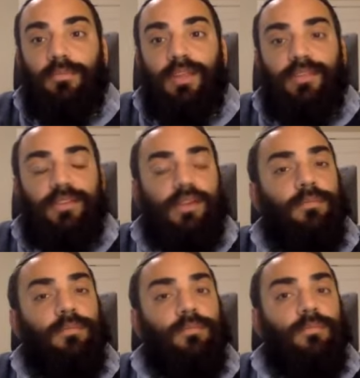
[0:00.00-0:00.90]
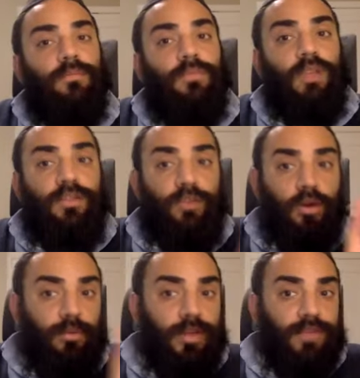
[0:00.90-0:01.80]
That's it. That's
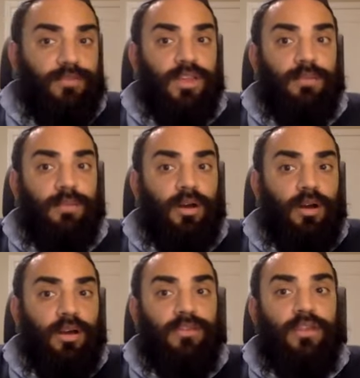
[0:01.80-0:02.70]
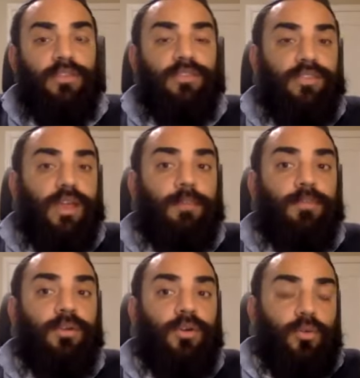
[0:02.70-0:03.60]
all we have to keep our eyes on. The step
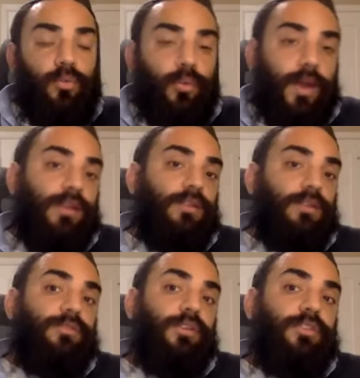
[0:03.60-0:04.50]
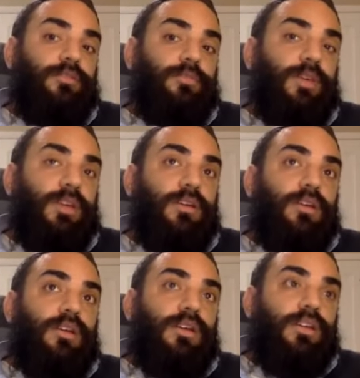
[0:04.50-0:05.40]
right in front of me
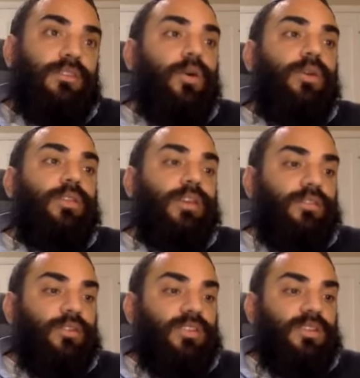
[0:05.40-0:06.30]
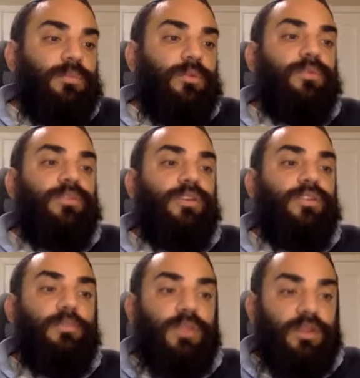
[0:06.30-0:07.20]
is all that is going to be
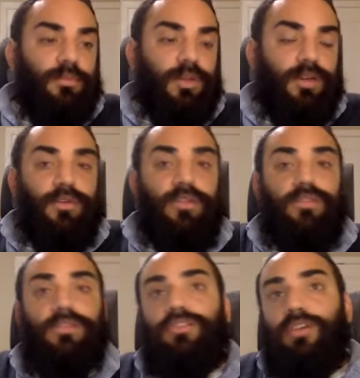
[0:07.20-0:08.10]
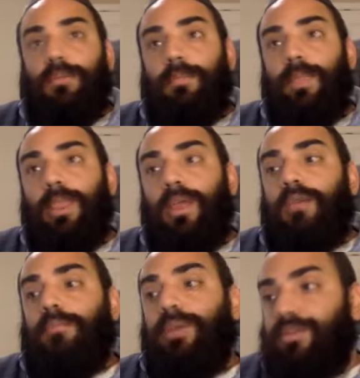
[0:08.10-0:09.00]
revealed to me in my avodas Hashem.
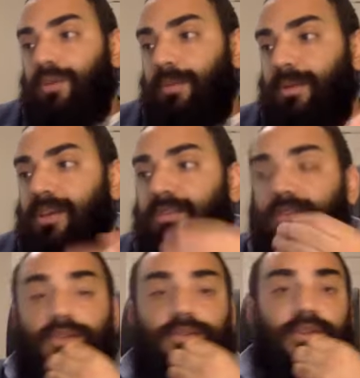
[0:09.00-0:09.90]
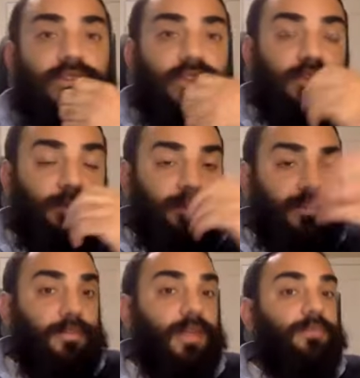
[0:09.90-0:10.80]
But the Rebbe continues and he says, but
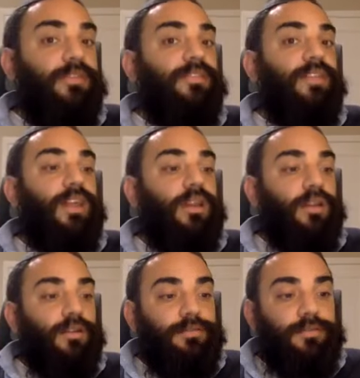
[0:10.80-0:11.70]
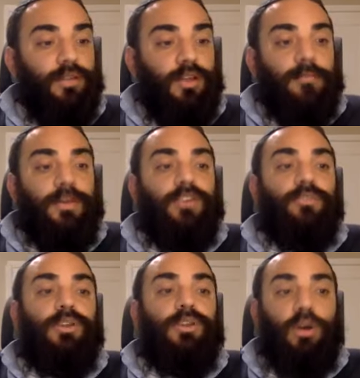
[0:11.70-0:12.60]
sometimes that's not enough because
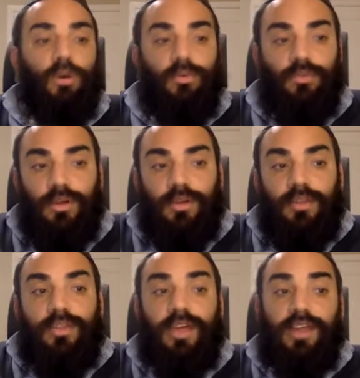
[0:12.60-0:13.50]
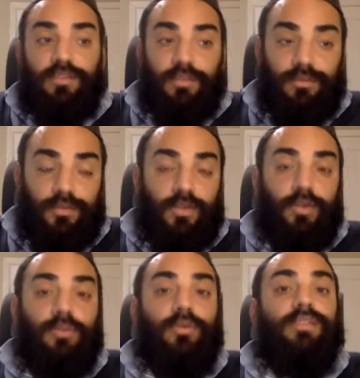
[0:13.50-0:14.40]
we know that the Vilna
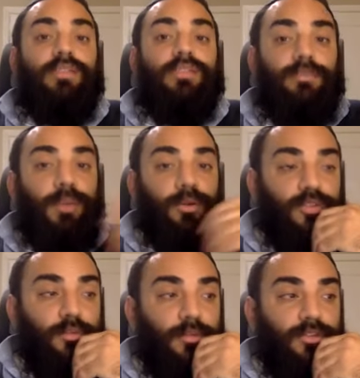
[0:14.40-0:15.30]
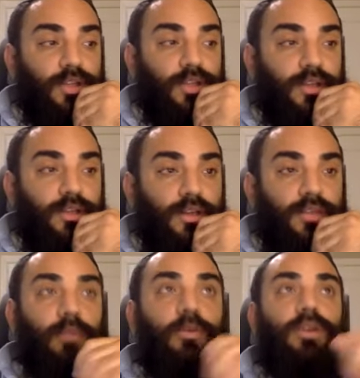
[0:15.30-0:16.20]
Gaon writes in his Parish on Mishle
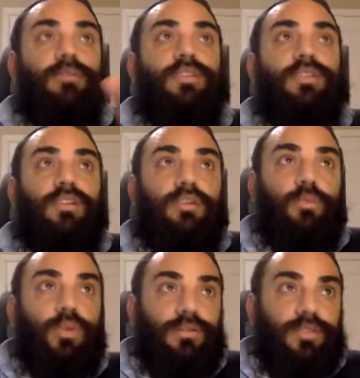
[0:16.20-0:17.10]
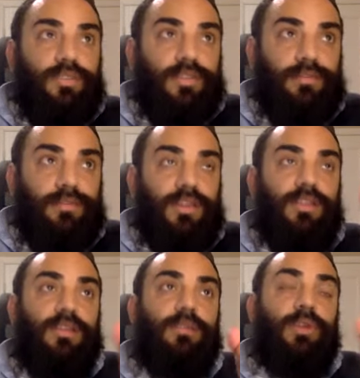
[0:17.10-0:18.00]
that one of the one of the
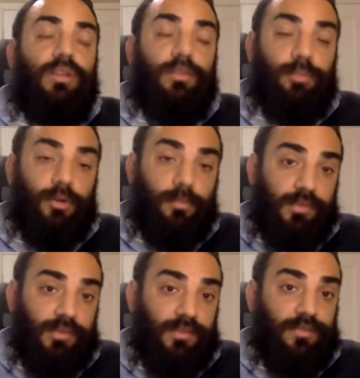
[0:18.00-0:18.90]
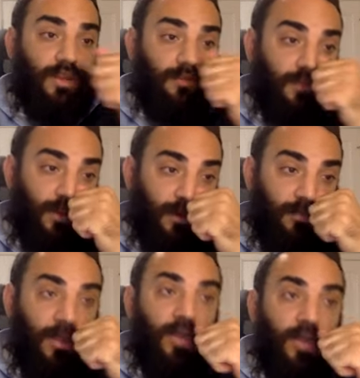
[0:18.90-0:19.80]
tafkidim, one of the purposes of the
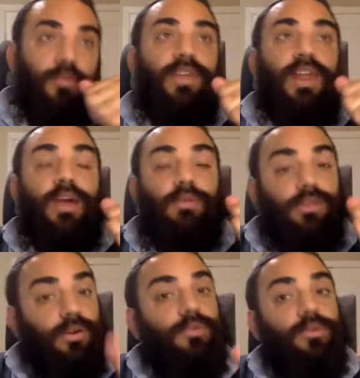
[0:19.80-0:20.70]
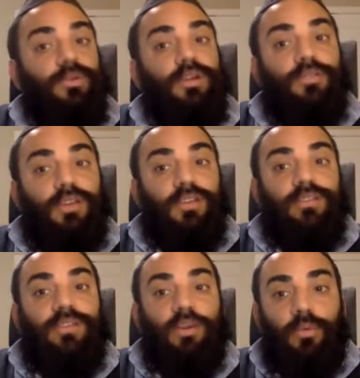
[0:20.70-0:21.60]
Nevi'im was that I would go to a Navi and
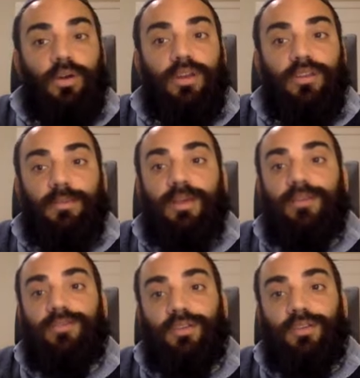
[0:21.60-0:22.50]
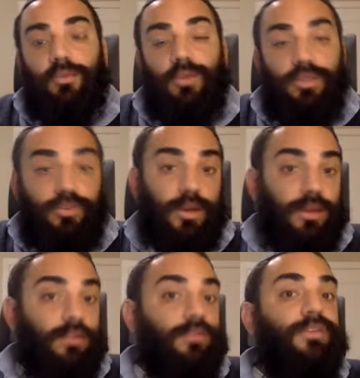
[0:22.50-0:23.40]
say, what is my avodah? What do I
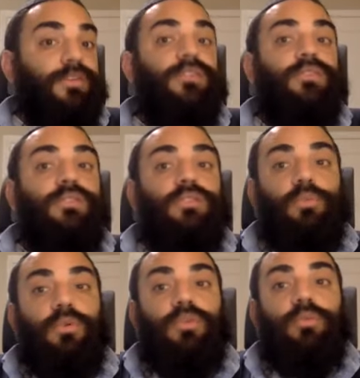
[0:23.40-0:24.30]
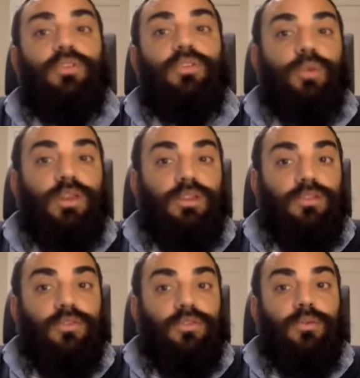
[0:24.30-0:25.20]
need to fix in this world? What do I need
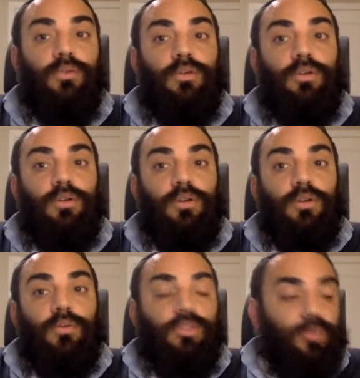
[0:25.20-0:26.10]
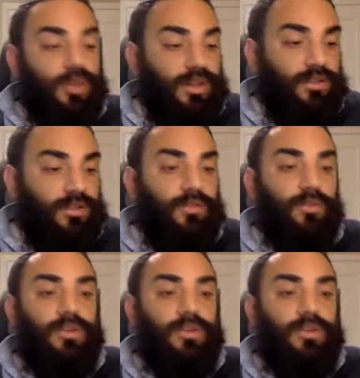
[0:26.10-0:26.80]
to do? What do I need to do?